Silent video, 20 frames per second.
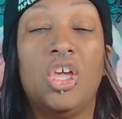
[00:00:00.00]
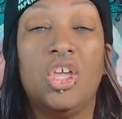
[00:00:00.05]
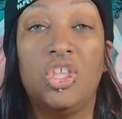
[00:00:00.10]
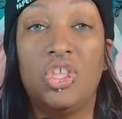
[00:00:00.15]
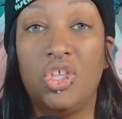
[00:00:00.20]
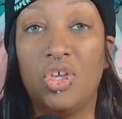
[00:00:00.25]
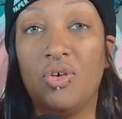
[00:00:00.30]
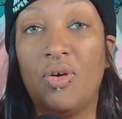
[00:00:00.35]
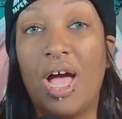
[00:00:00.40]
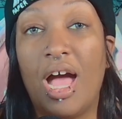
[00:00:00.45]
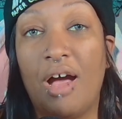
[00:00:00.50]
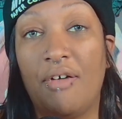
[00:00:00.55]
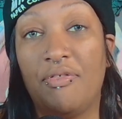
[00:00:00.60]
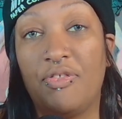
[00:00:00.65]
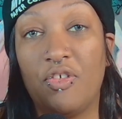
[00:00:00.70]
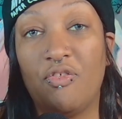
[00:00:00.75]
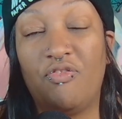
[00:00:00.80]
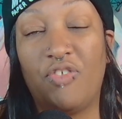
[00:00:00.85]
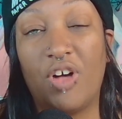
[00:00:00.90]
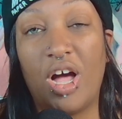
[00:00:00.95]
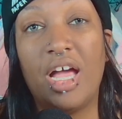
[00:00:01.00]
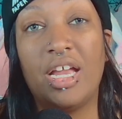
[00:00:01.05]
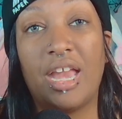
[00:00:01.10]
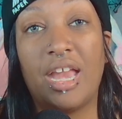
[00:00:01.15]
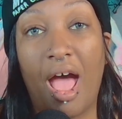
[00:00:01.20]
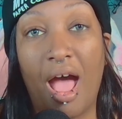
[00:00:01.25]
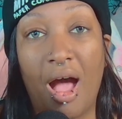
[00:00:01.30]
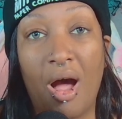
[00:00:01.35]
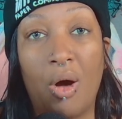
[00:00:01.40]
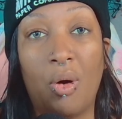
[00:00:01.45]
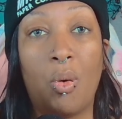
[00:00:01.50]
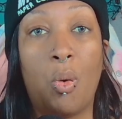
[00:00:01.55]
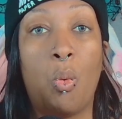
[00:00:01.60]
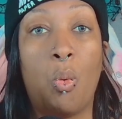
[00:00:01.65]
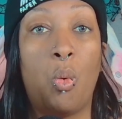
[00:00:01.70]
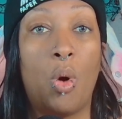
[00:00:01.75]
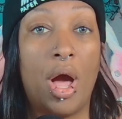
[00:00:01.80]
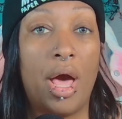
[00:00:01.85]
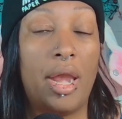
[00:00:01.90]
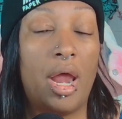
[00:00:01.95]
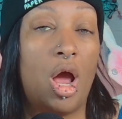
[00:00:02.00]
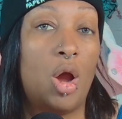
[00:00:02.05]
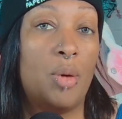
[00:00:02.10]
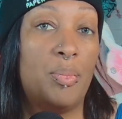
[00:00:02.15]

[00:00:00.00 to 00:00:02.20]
You have to find out what are